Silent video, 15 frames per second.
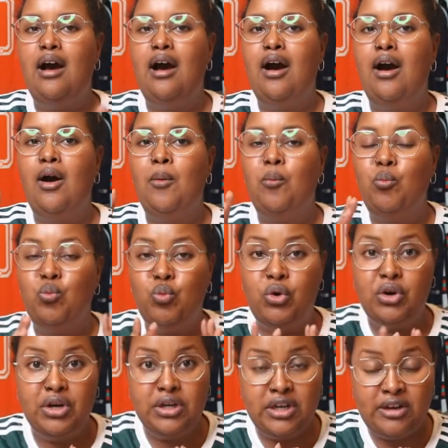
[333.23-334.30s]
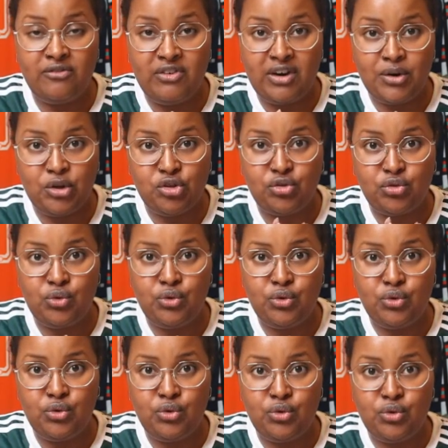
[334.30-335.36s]
We're going to very soon
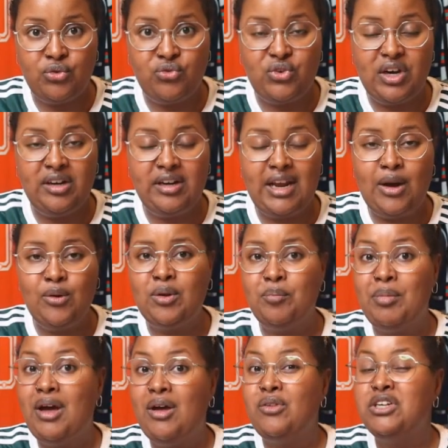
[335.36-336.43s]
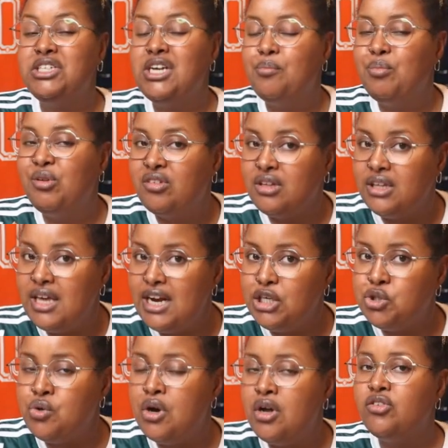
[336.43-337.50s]
also find out about the Champions League draw.